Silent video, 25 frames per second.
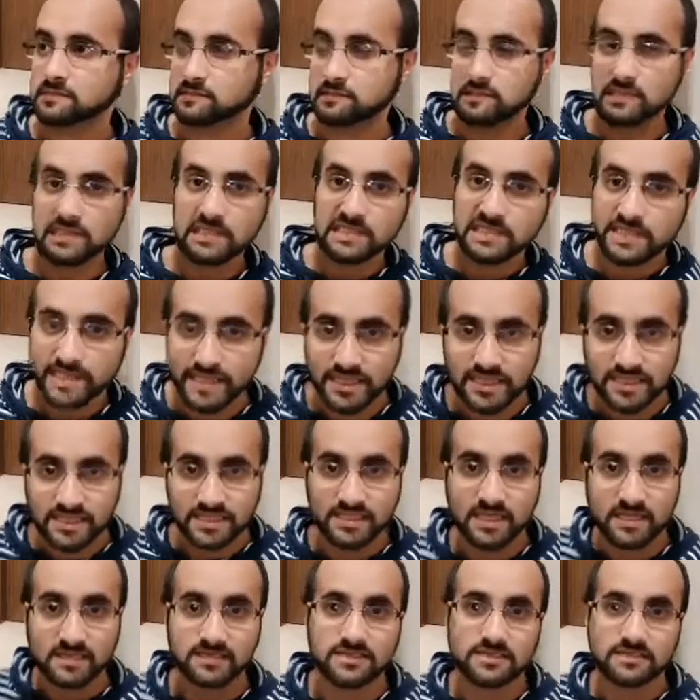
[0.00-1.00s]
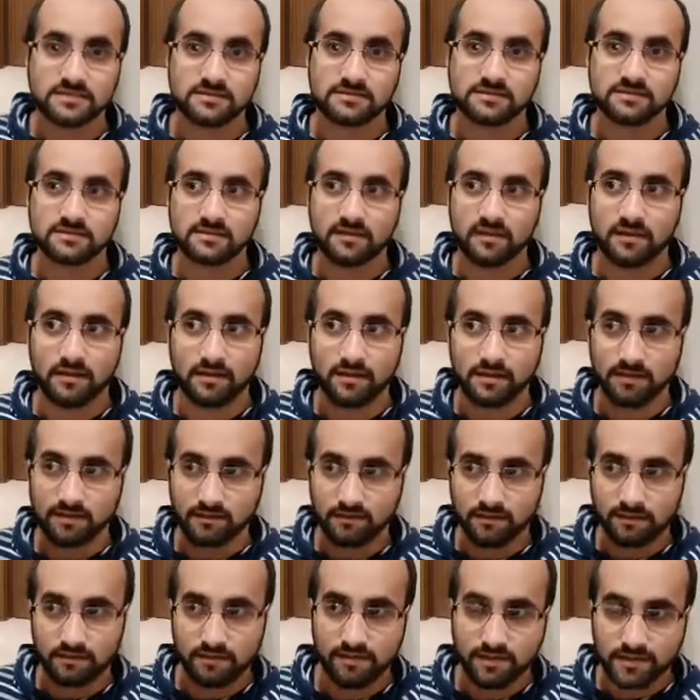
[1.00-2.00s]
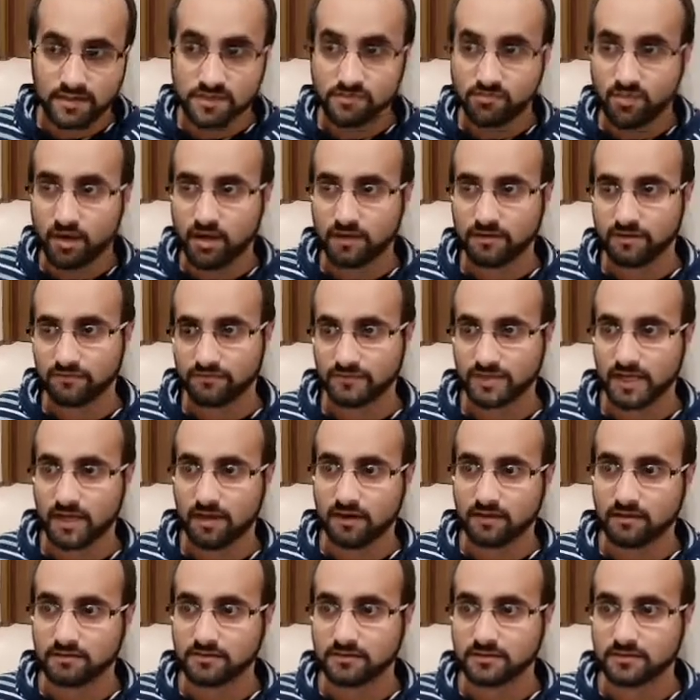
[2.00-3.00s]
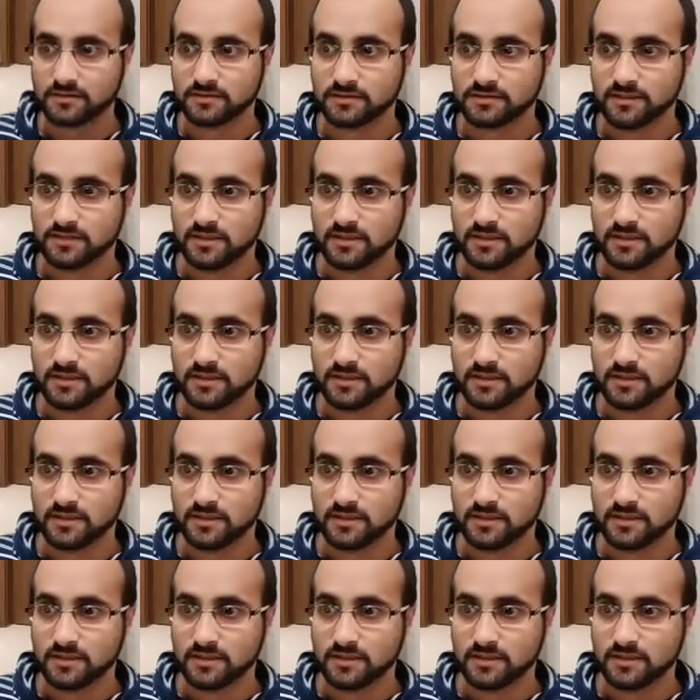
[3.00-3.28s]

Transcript: really exist in this part of town